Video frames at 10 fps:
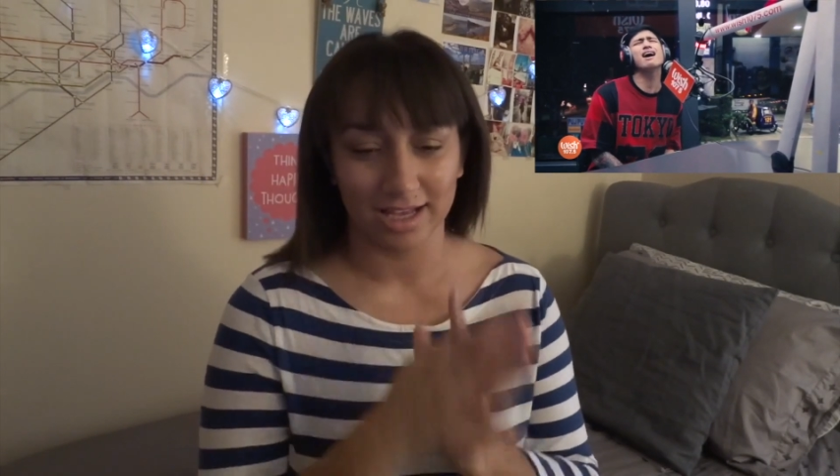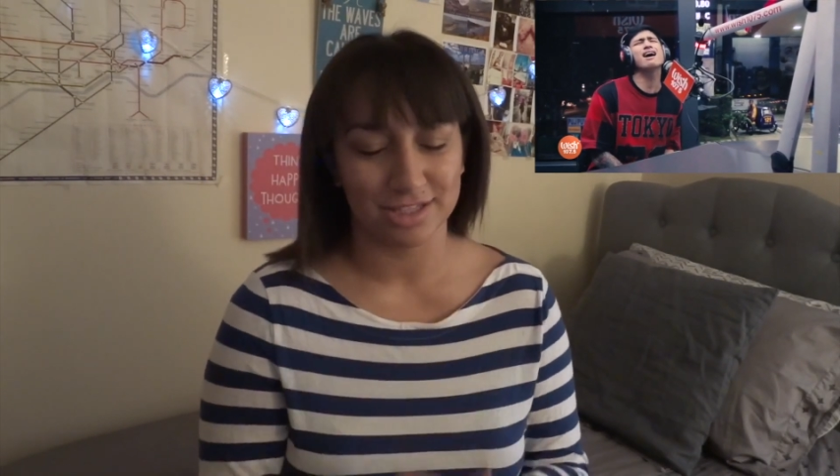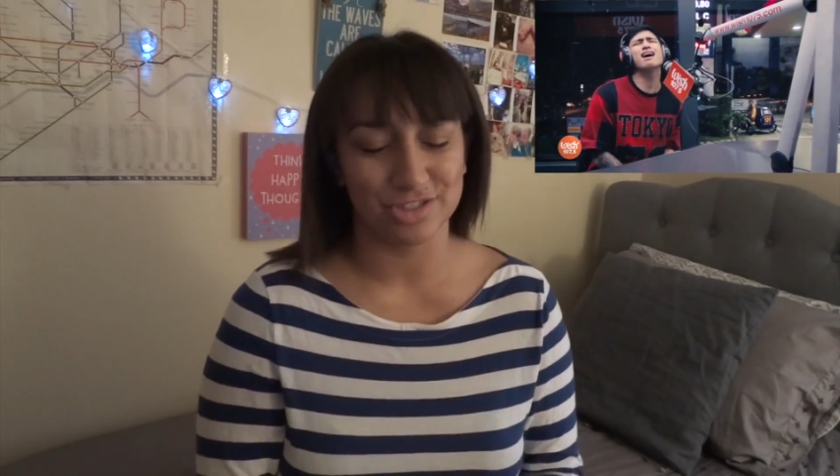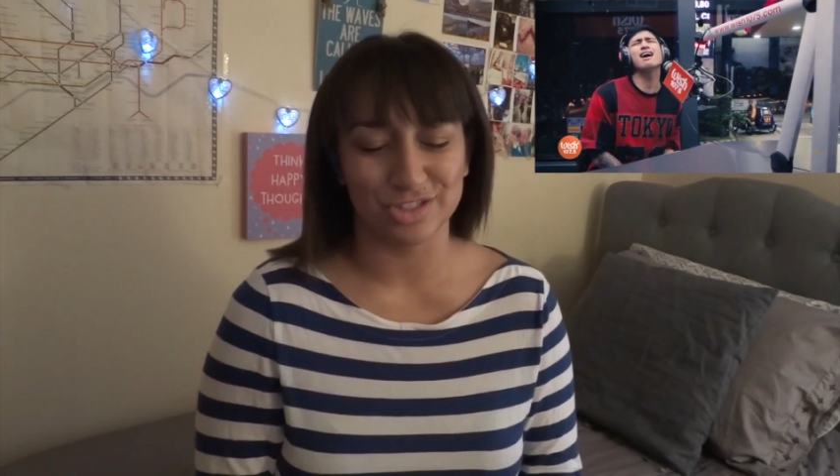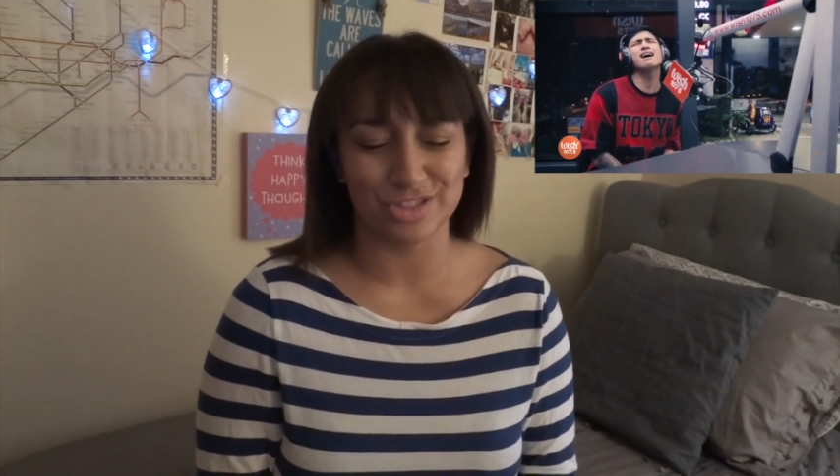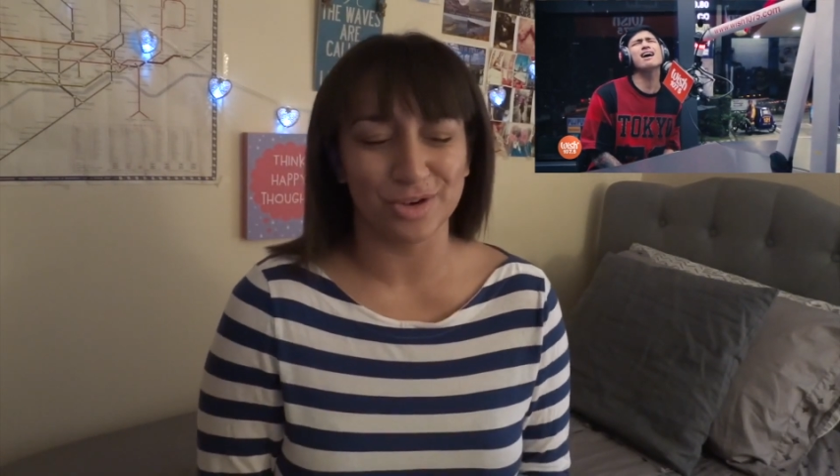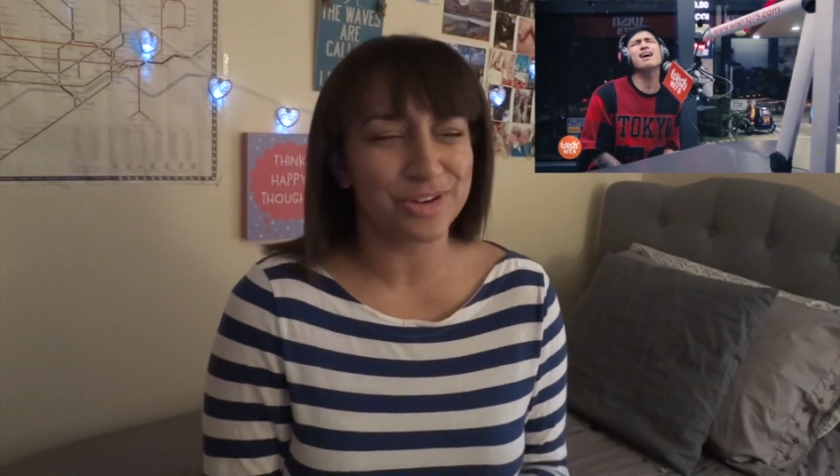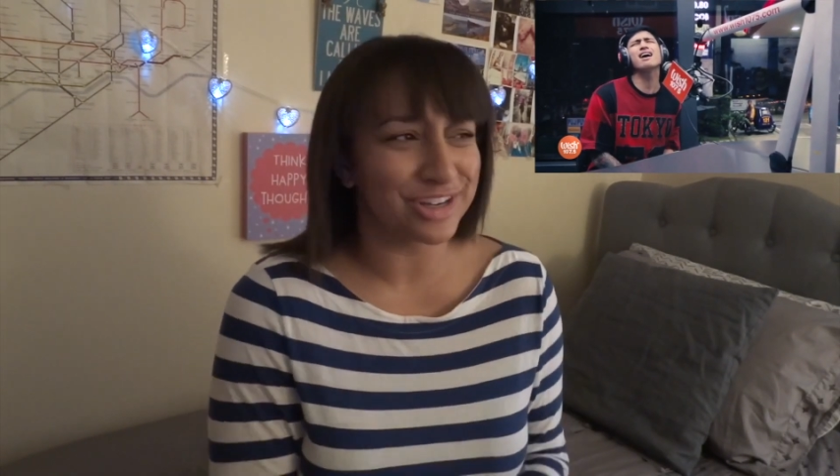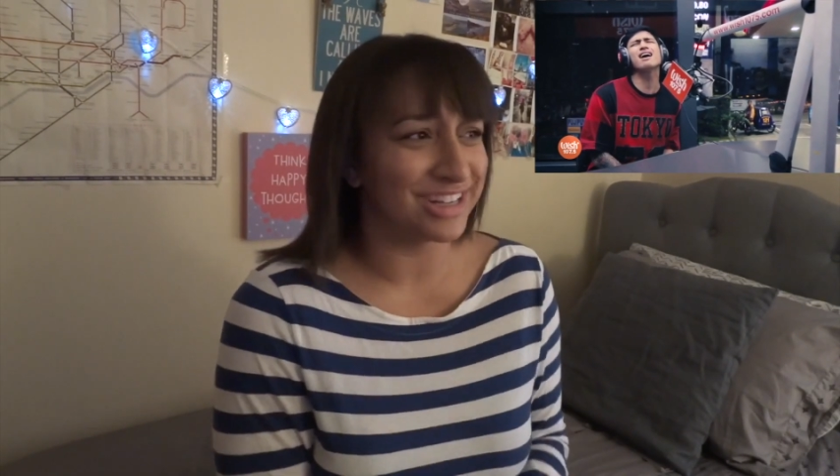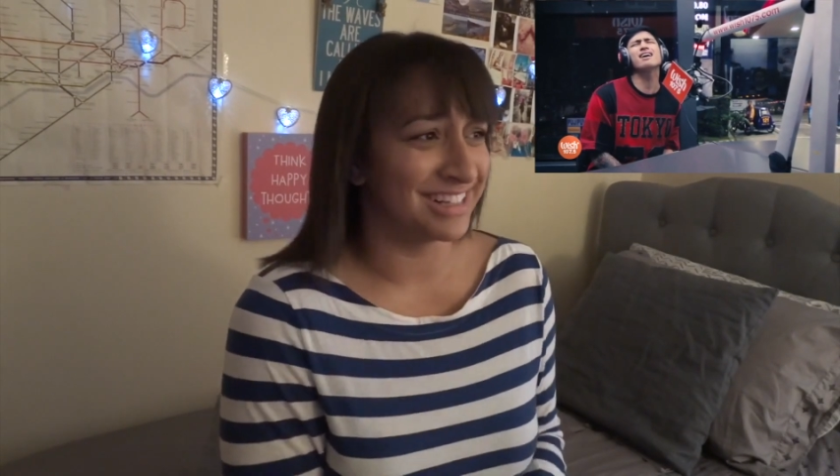this is so
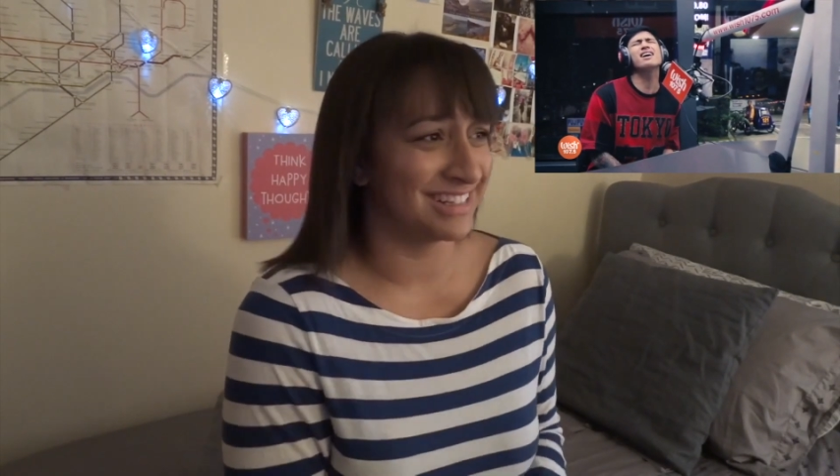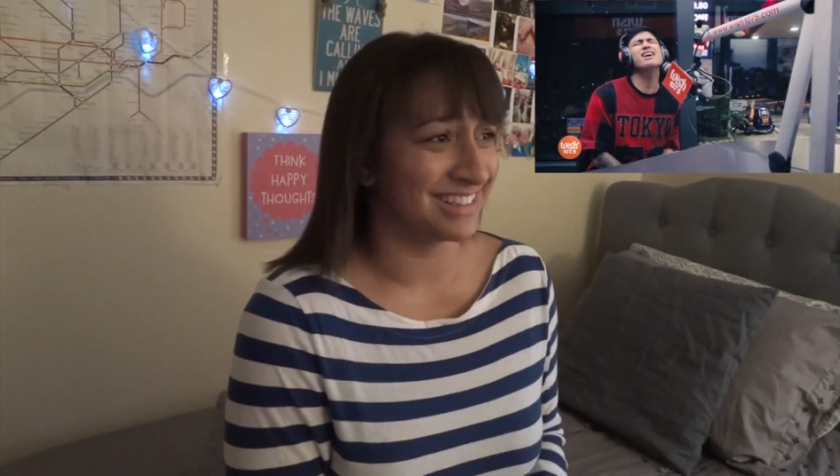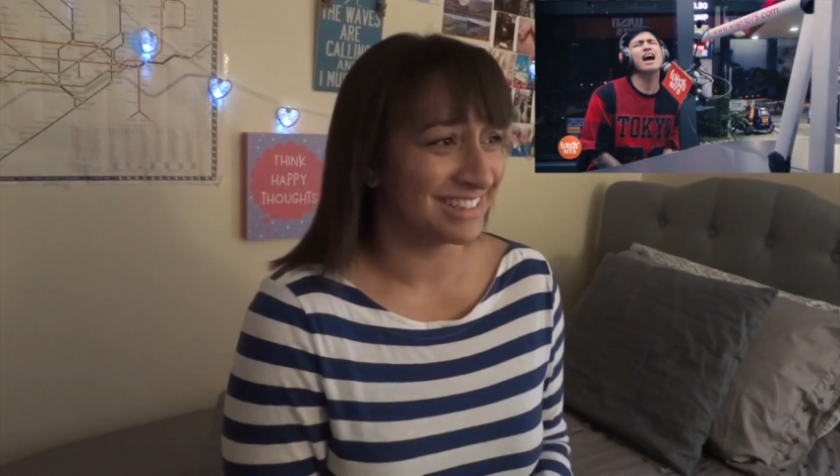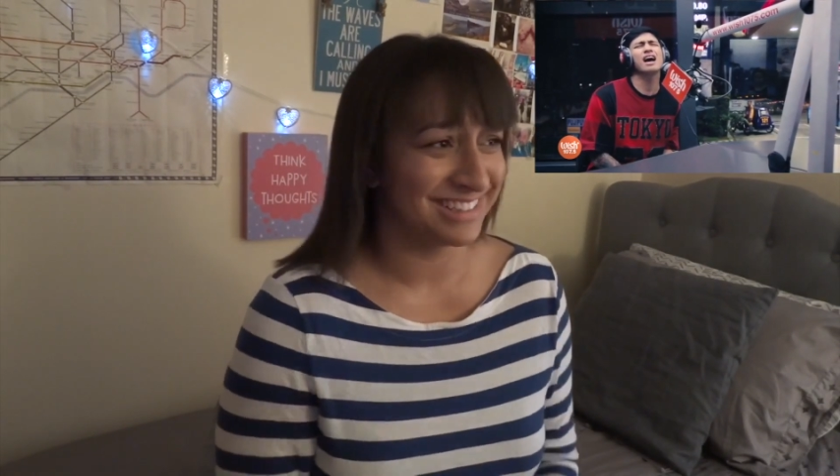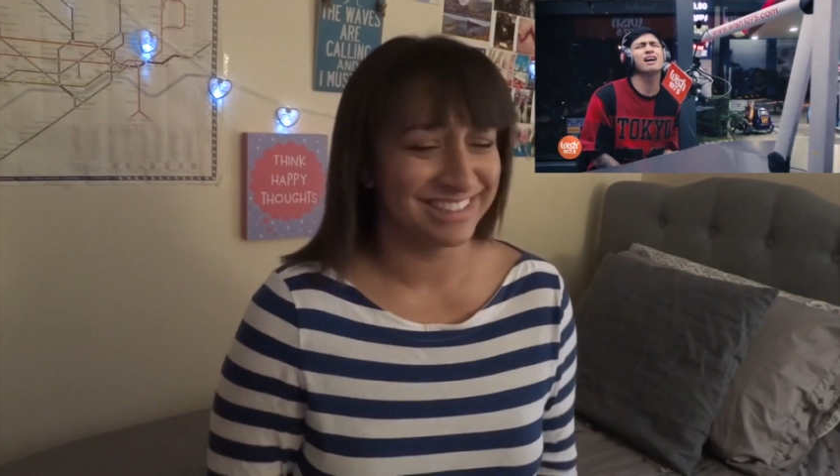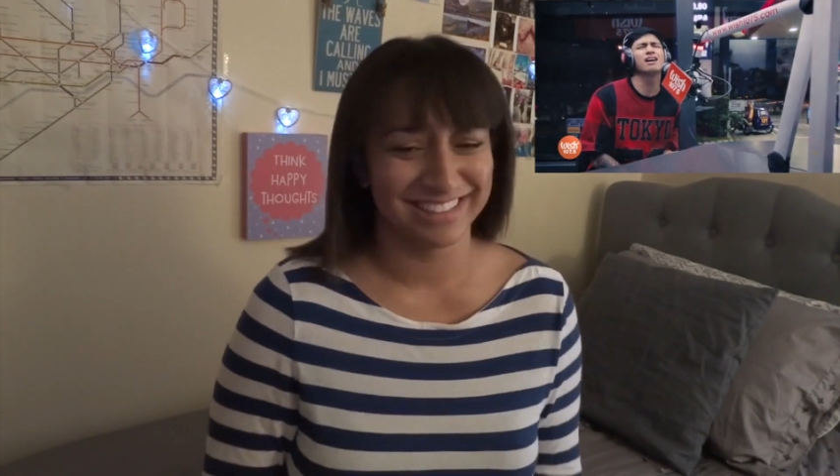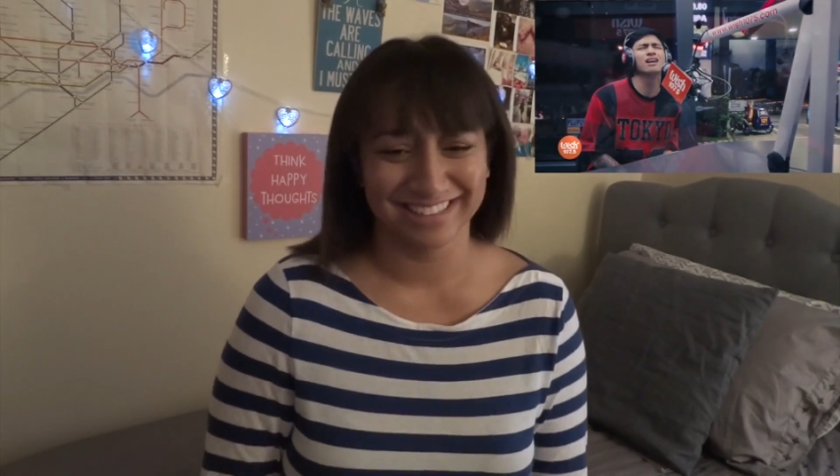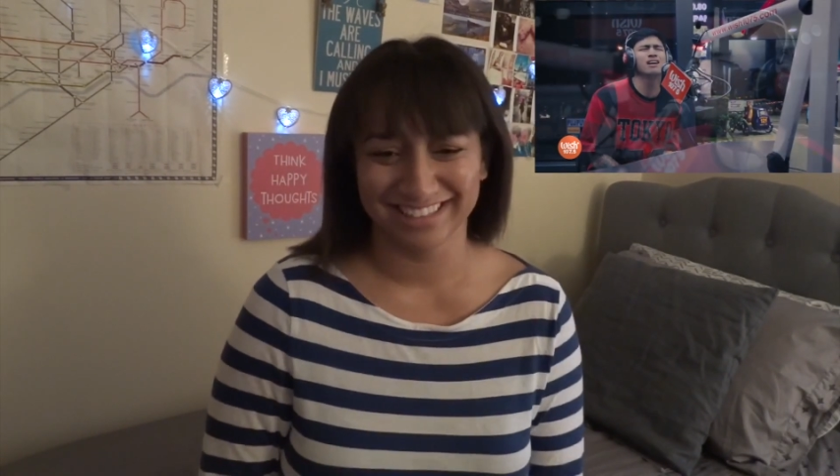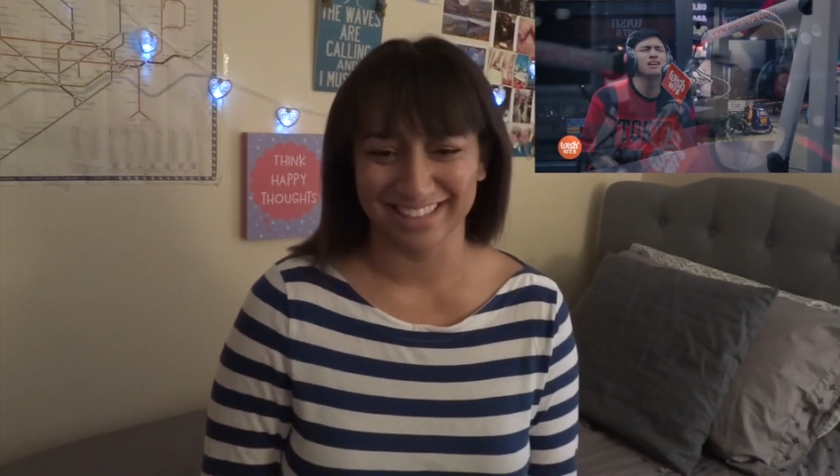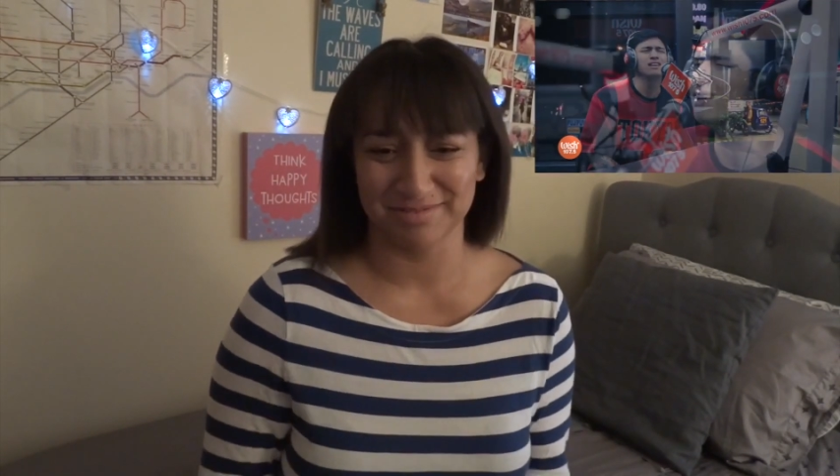good!
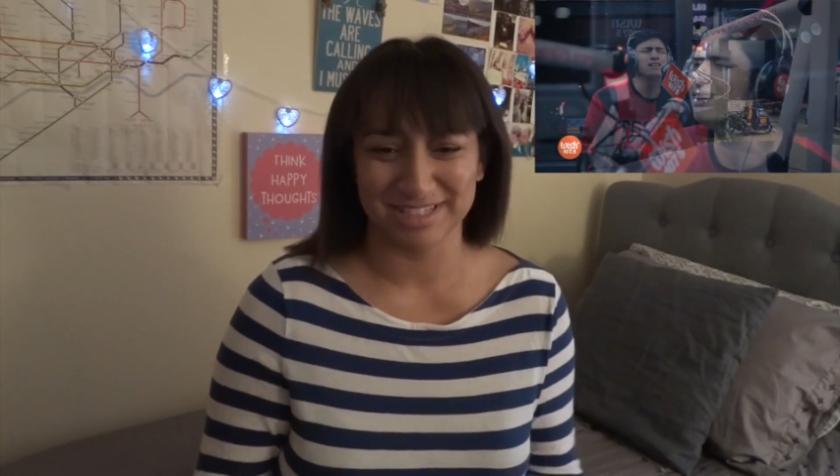I'm